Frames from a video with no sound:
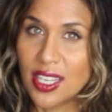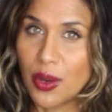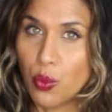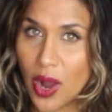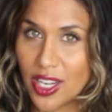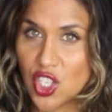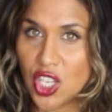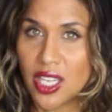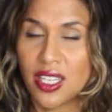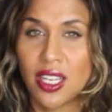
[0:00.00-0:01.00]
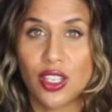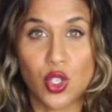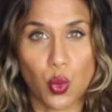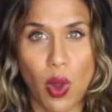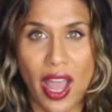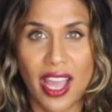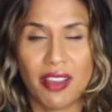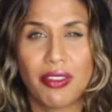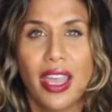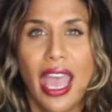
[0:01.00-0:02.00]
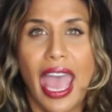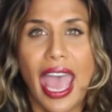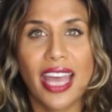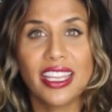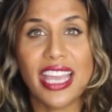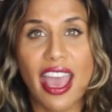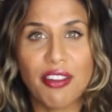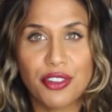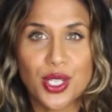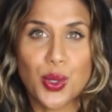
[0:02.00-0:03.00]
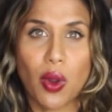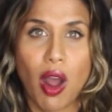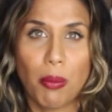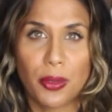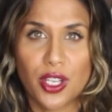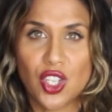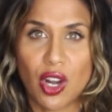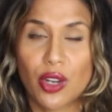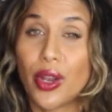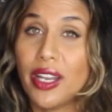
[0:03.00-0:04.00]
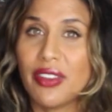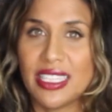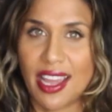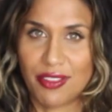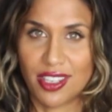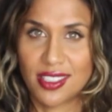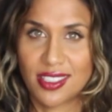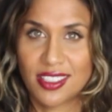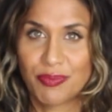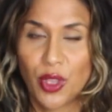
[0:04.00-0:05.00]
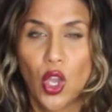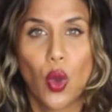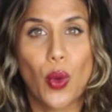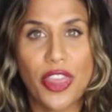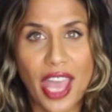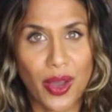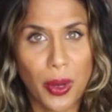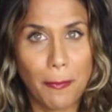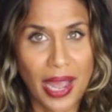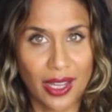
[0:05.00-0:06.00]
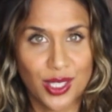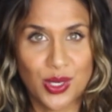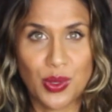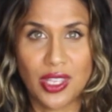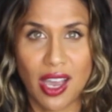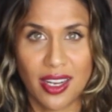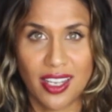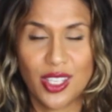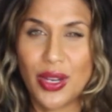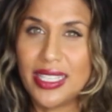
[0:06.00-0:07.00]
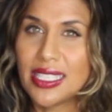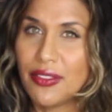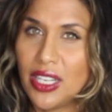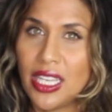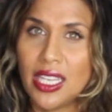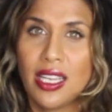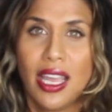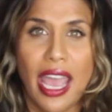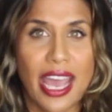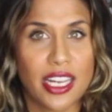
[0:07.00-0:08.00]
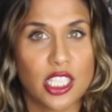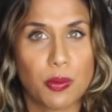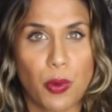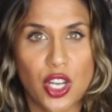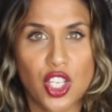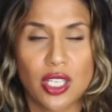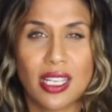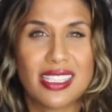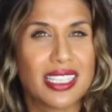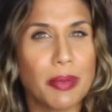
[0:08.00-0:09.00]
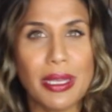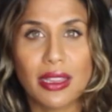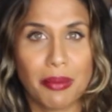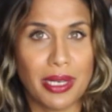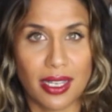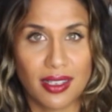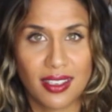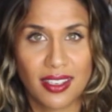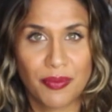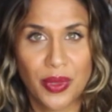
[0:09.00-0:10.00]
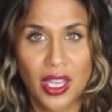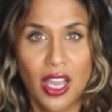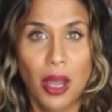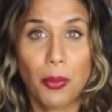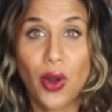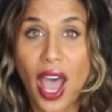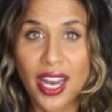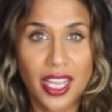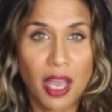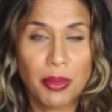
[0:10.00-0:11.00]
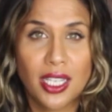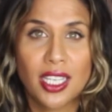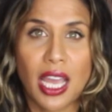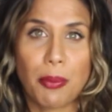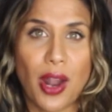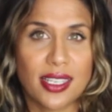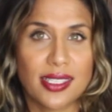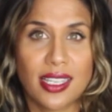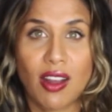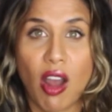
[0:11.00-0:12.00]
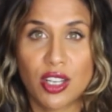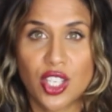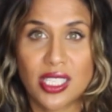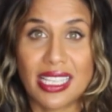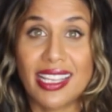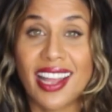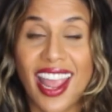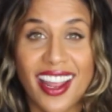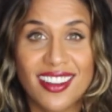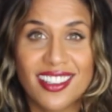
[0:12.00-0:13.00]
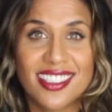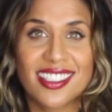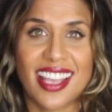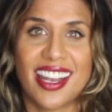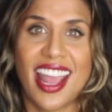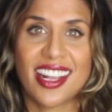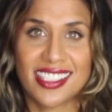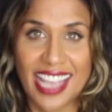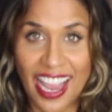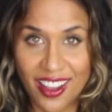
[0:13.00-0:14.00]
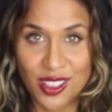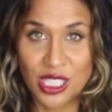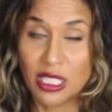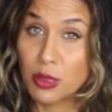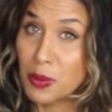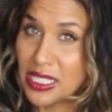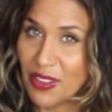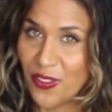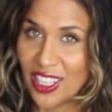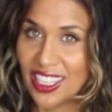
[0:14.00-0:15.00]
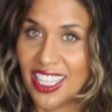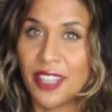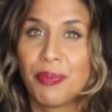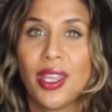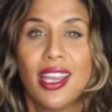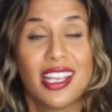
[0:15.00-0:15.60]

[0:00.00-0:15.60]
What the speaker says: direction, drive, and the effort to accomplish our creative endeavors. Without a balanced Udana, creativity and expression is going to be limited. Pranayama and practicing conscious inhales and exhales, specifically